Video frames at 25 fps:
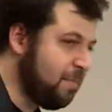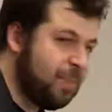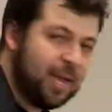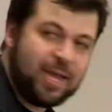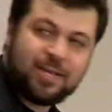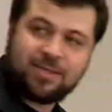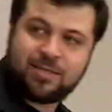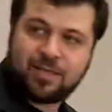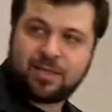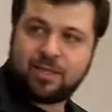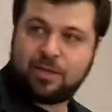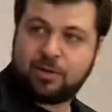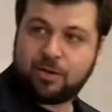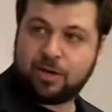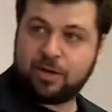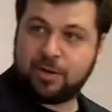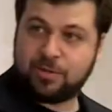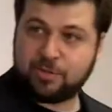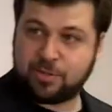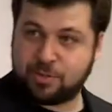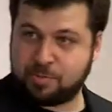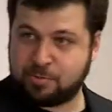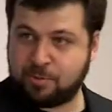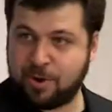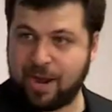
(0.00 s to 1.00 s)
basically, you're going to
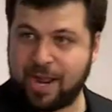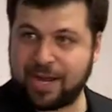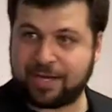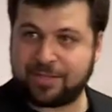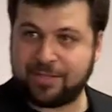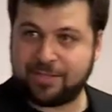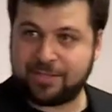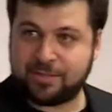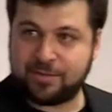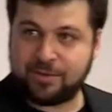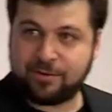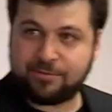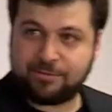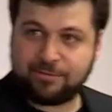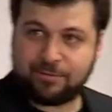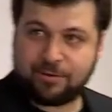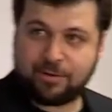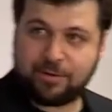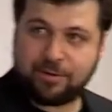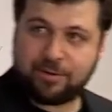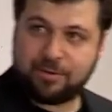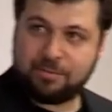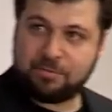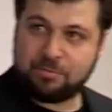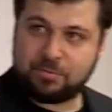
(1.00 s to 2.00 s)
just practice here
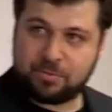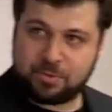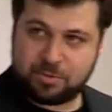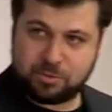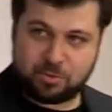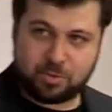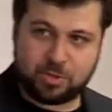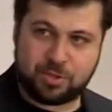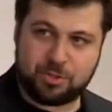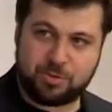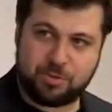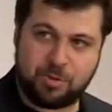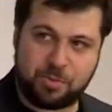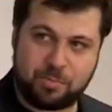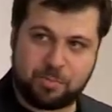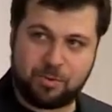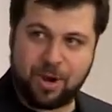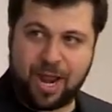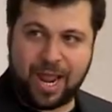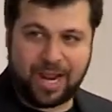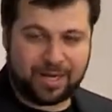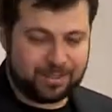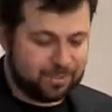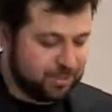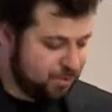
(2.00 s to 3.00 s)
for, we're going to do a
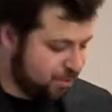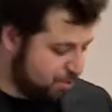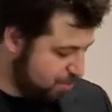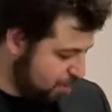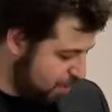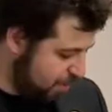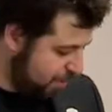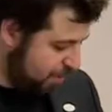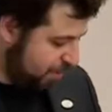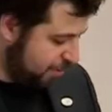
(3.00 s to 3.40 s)
practice run